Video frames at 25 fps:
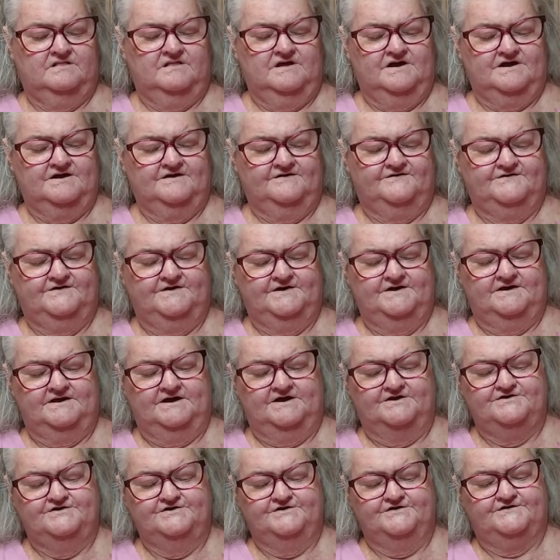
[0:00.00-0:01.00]
Like I said,
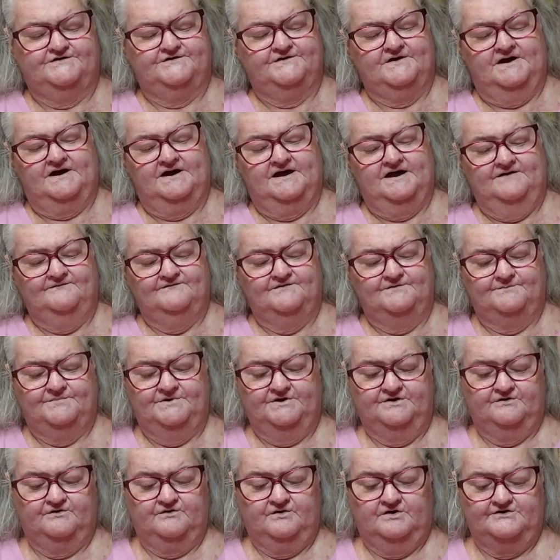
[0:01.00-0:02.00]
I haven't
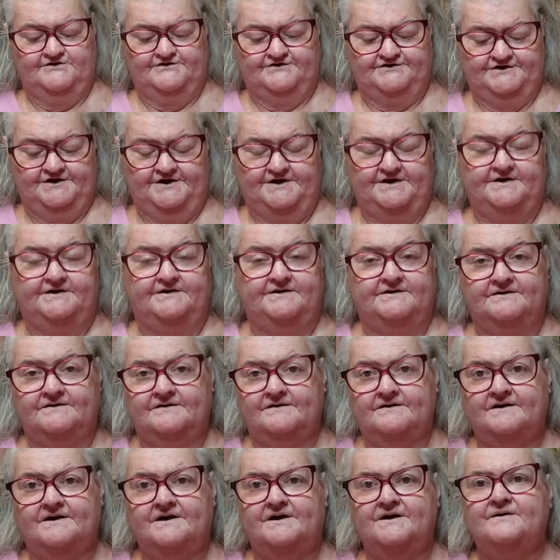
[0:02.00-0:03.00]
been crocheting
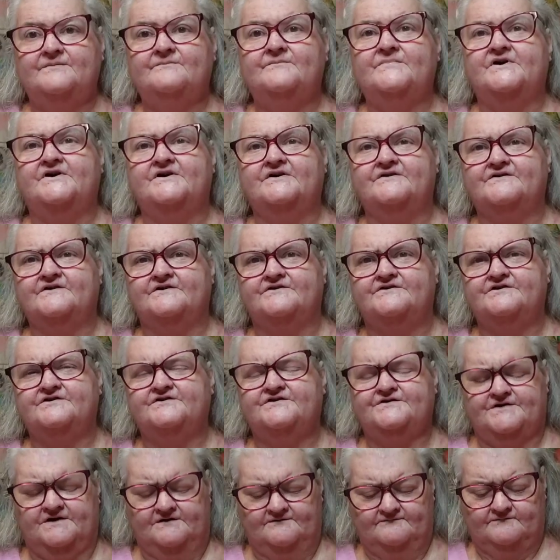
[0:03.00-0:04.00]
because I
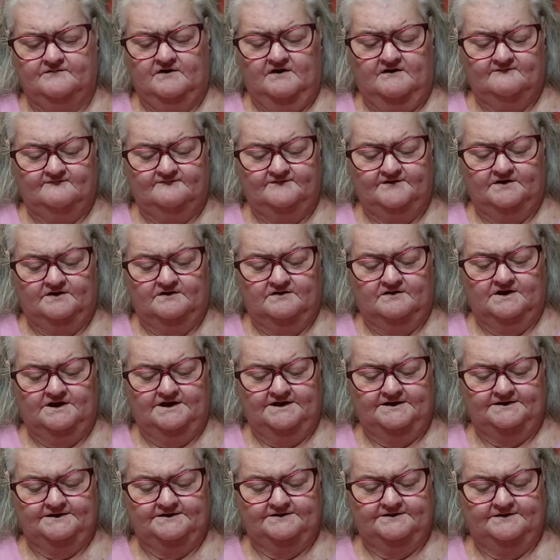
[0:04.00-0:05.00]
just have not felt
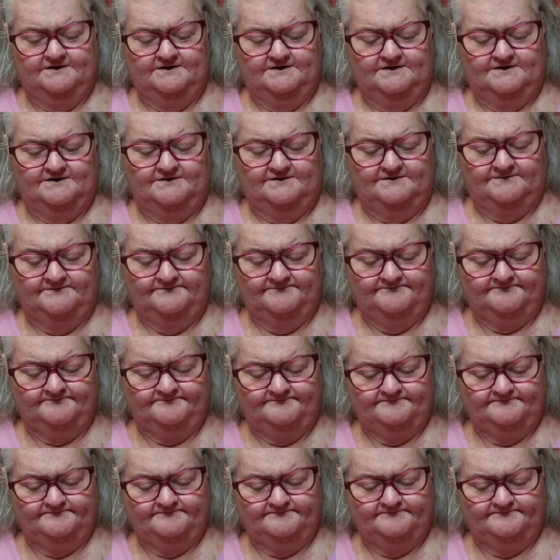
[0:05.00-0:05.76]
like it, y'all.